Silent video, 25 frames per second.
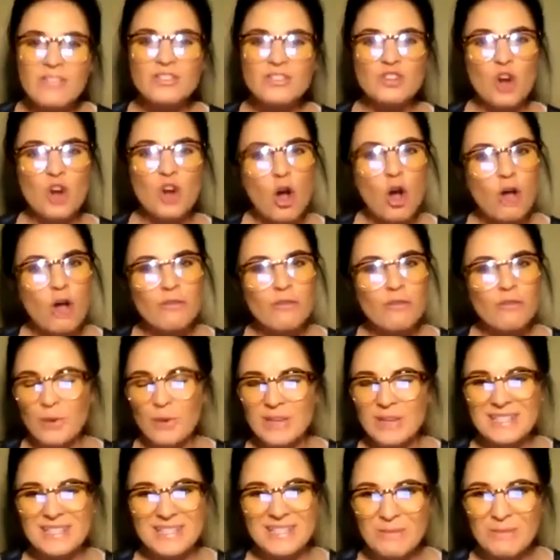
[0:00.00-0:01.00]
are all very
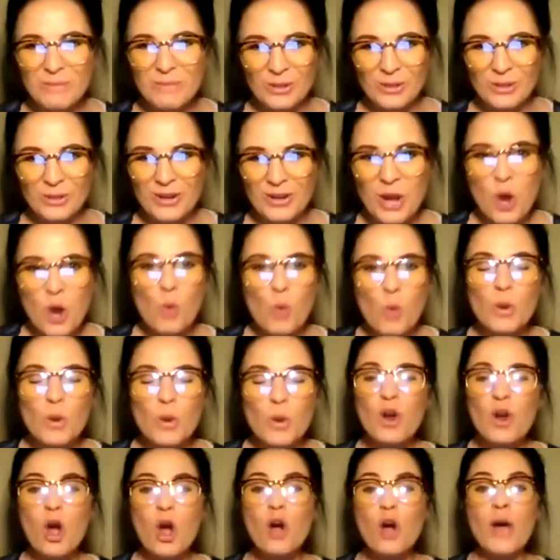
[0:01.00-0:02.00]
similar.
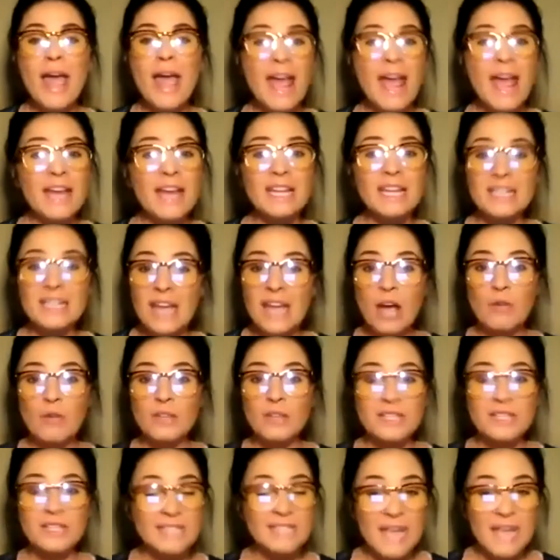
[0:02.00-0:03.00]
We're all heading down
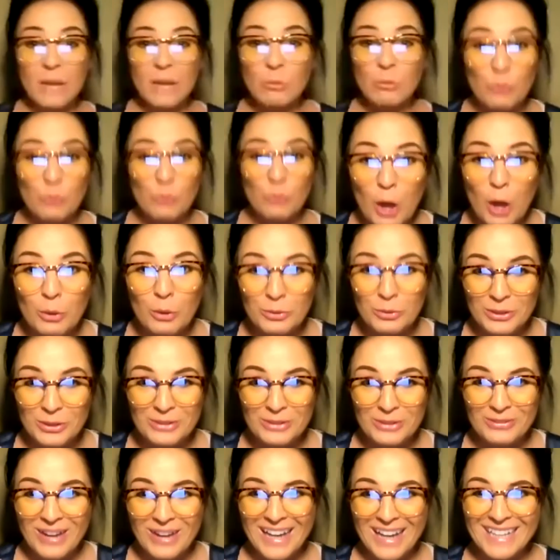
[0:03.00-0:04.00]
the same road,
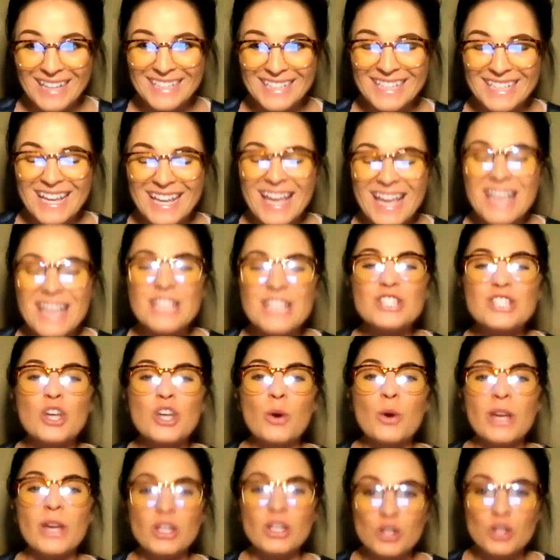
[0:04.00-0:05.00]
right? So
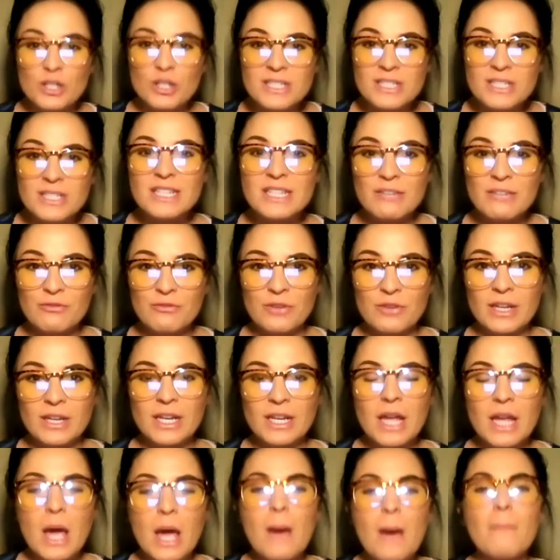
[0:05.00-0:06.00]
it looks different,
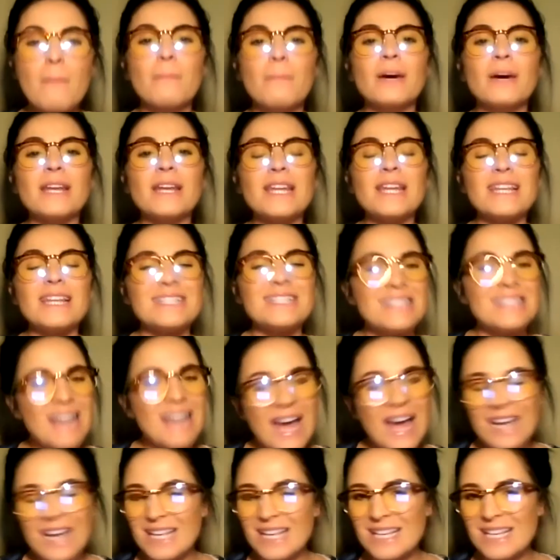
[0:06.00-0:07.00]
but it's
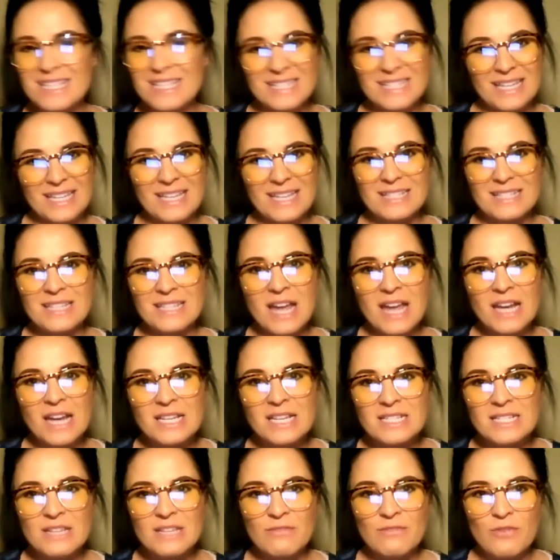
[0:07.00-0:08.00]
not easy. It's not
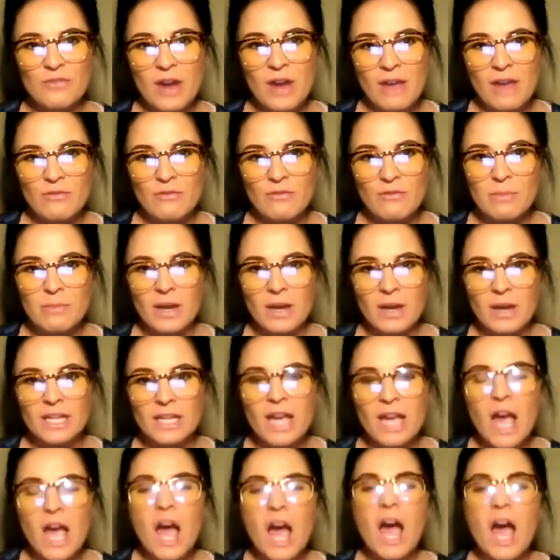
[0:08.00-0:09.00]
easy for everybody.
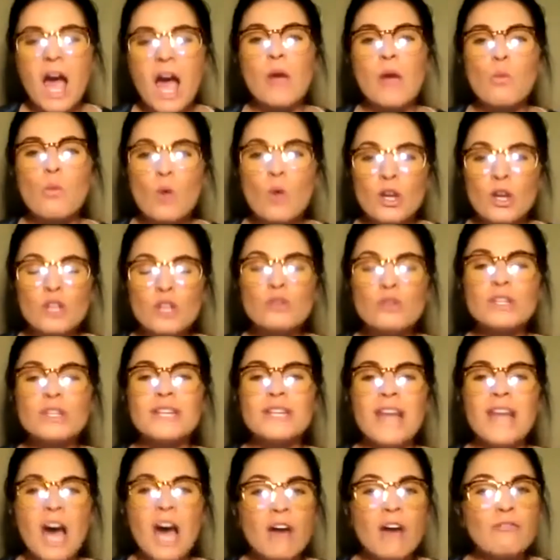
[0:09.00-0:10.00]
I want you to
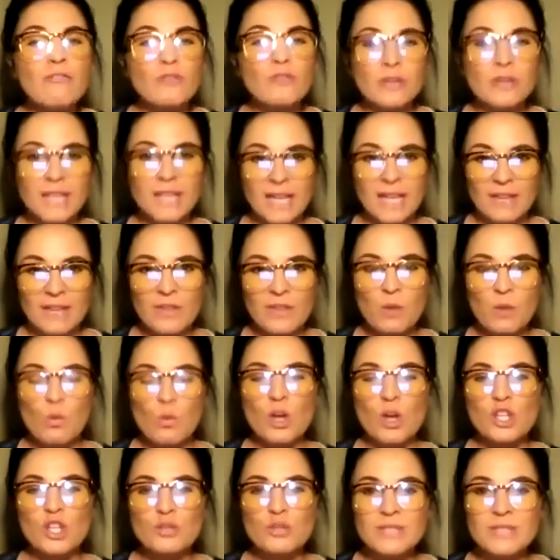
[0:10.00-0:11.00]
not forget that
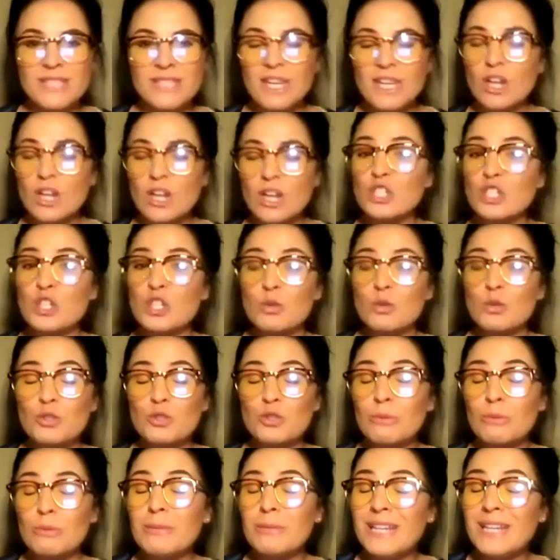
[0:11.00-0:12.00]
what you see on
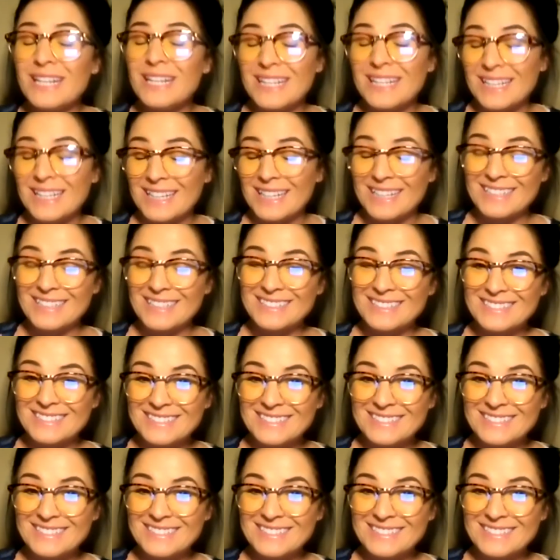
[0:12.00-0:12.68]
social media